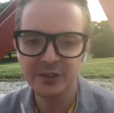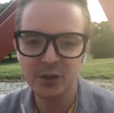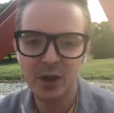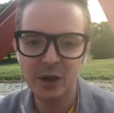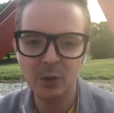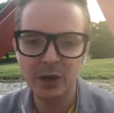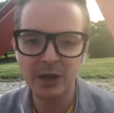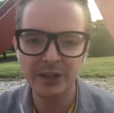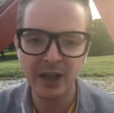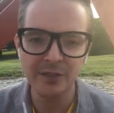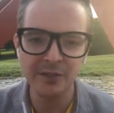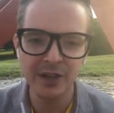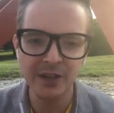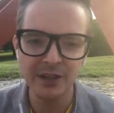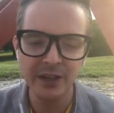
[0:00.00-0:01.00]
So I want to
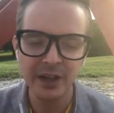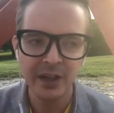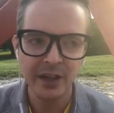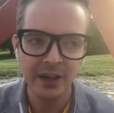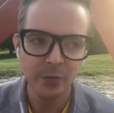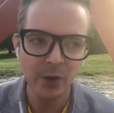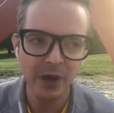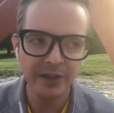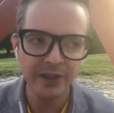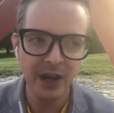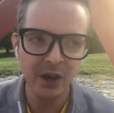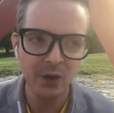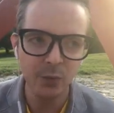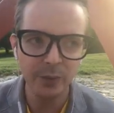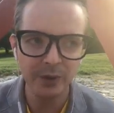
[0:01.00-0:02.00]
dive in right
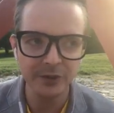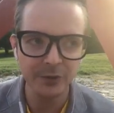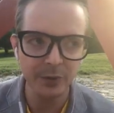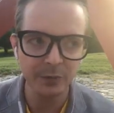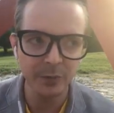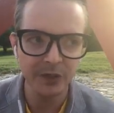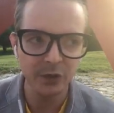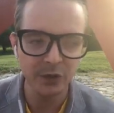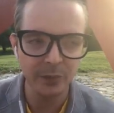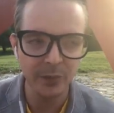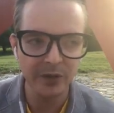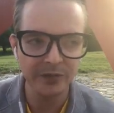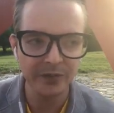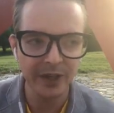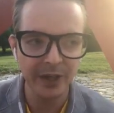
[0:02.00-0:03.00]
now, because we've been talking
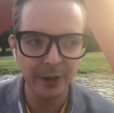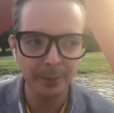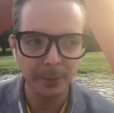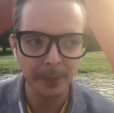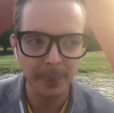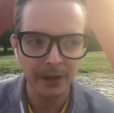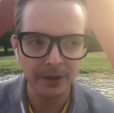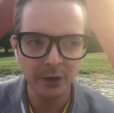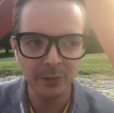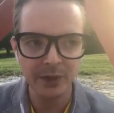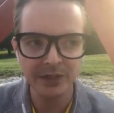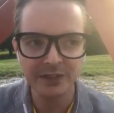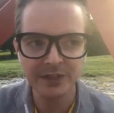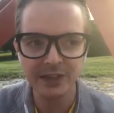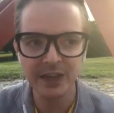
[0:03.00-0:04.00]
about the
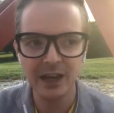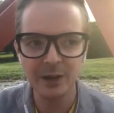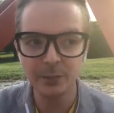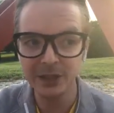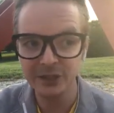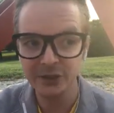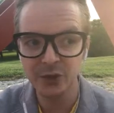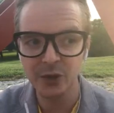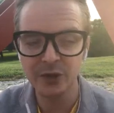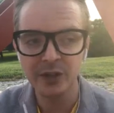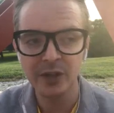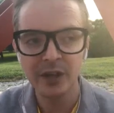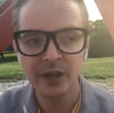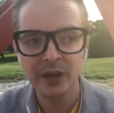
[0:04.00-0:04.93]
mycelia and Bitcoin,